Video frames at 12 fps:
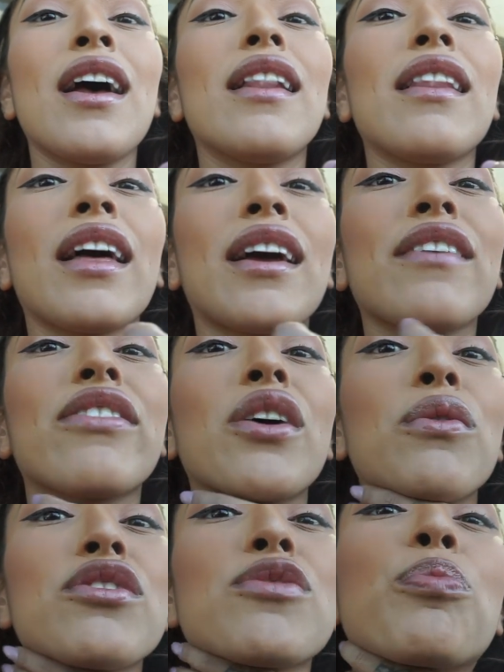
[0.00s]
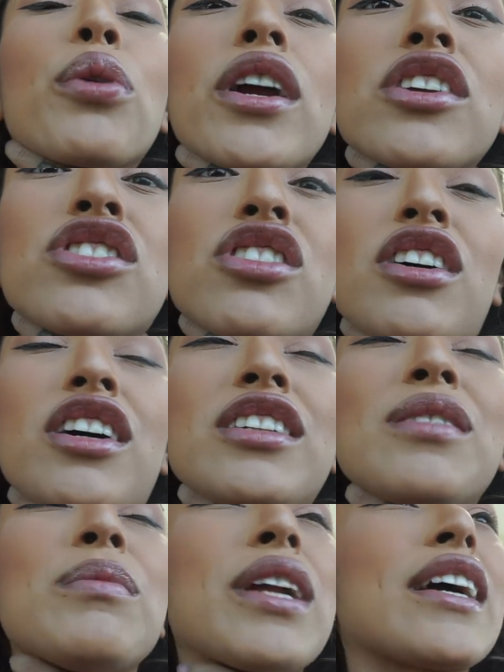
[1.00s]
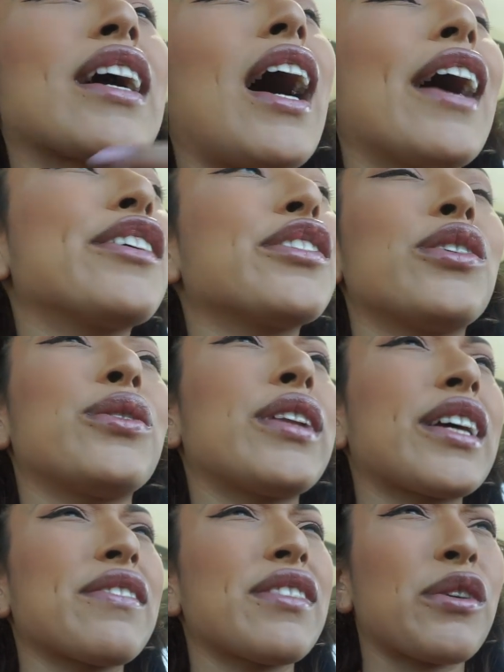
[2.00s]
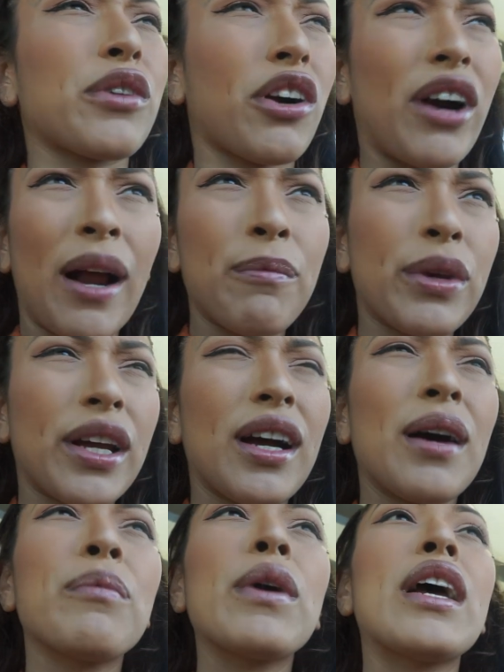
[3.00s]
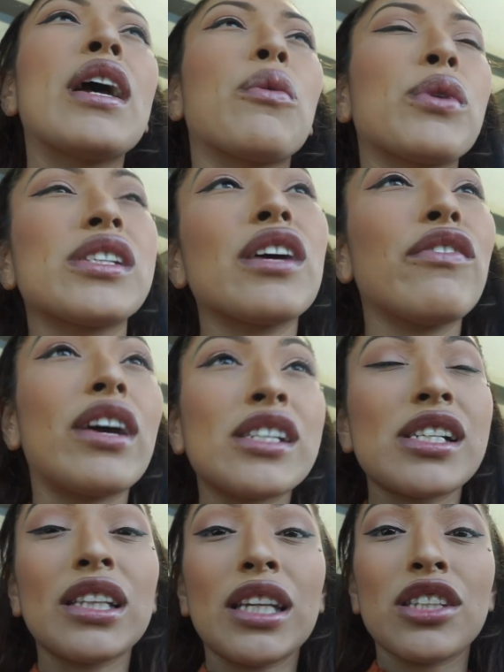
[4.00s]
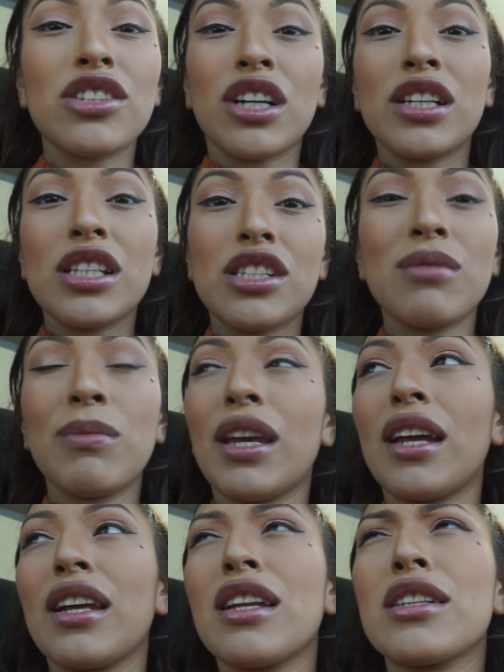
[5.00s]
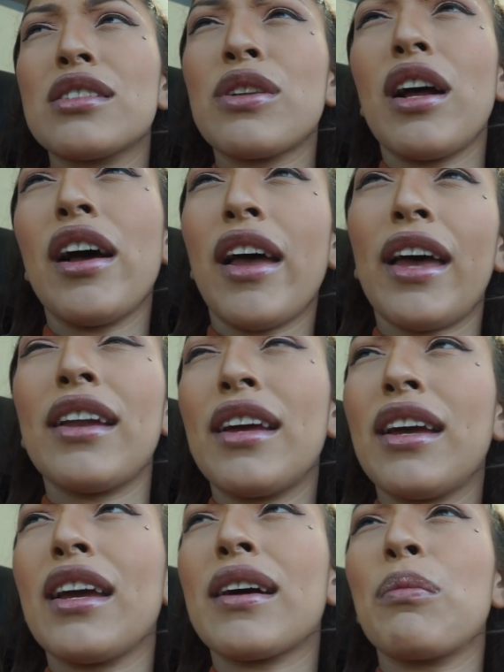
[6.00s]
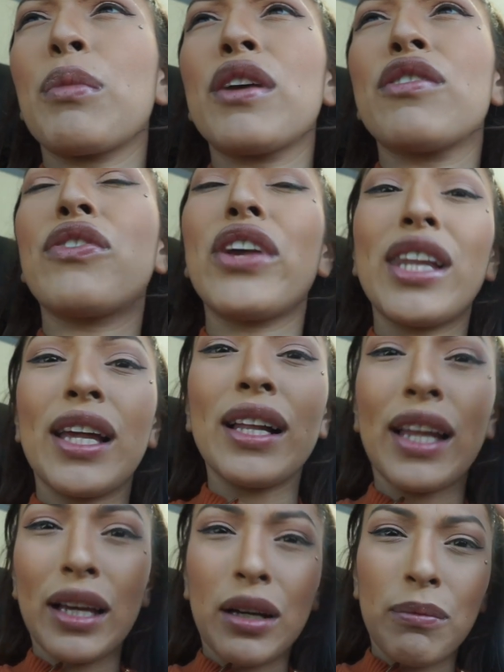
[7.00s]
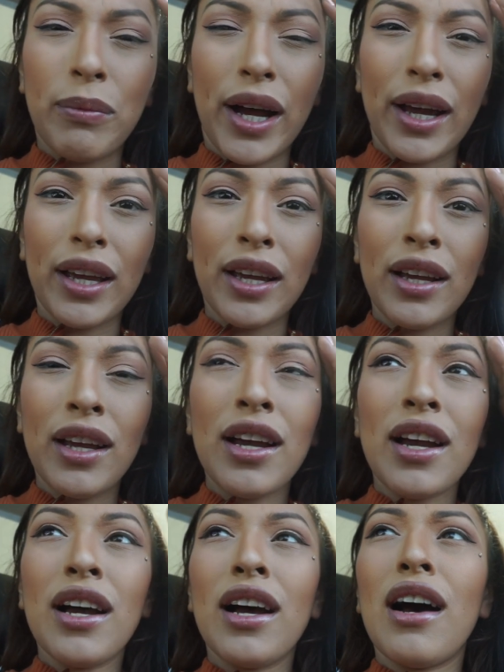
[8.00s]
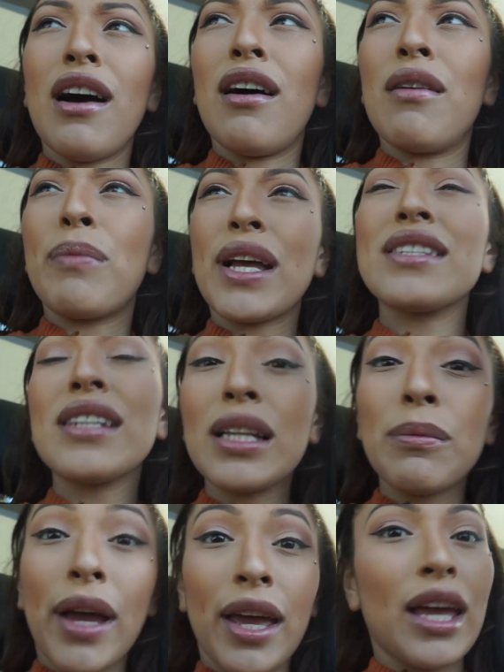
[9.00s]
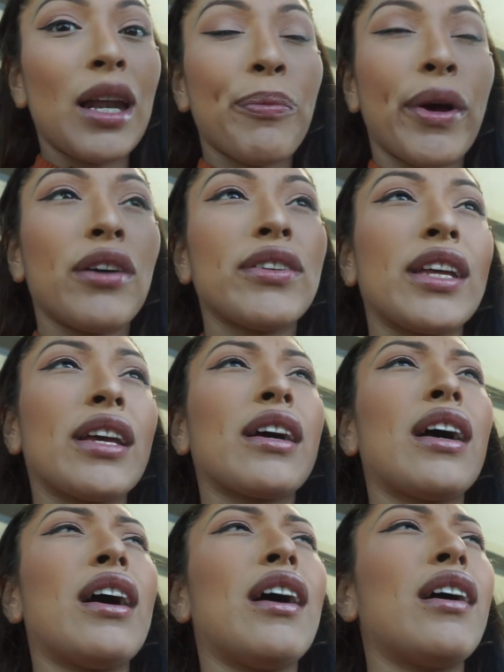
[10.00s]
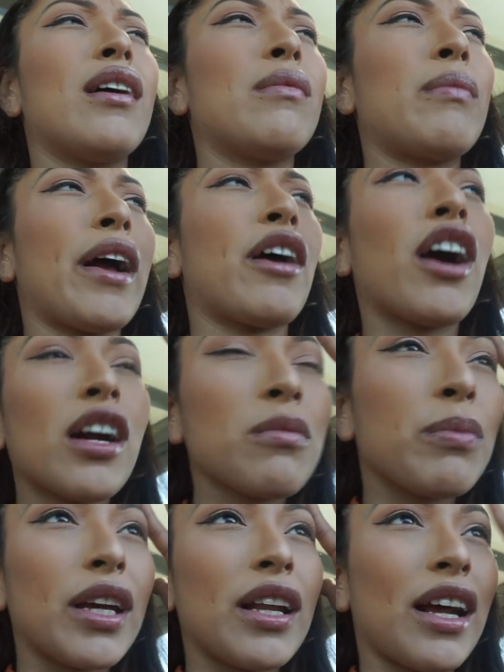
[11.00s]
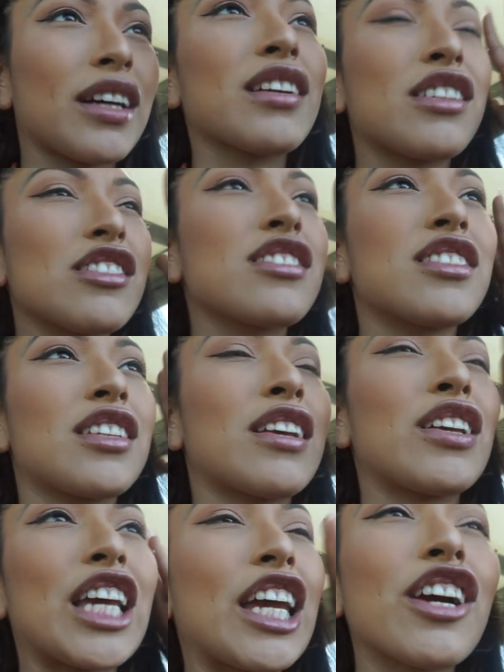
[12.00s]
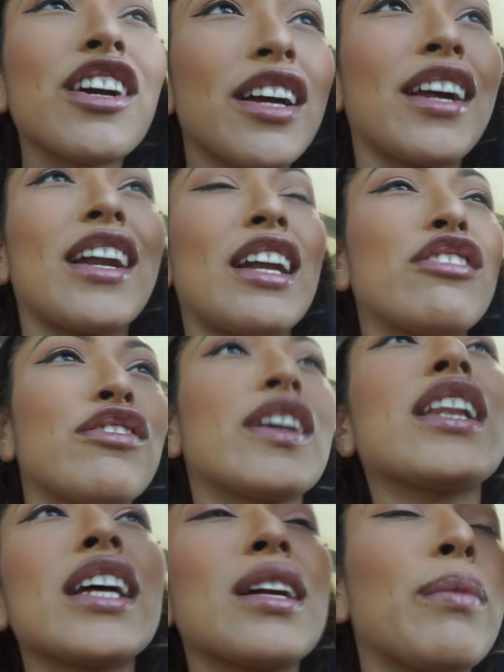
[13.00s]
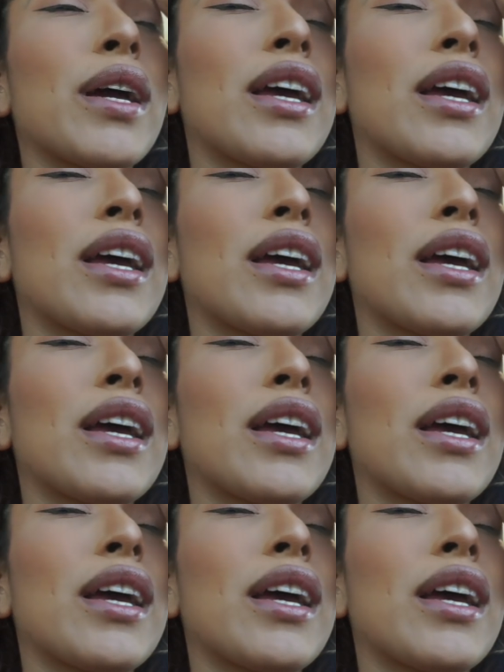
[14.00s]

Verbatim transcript: like if there was pressure on them like i don't know like if they were cramping up which eventually turned into me getting a headache me feeling like my um, basically my head pounding, um, my heartbeat. I could just hear it and feel it in my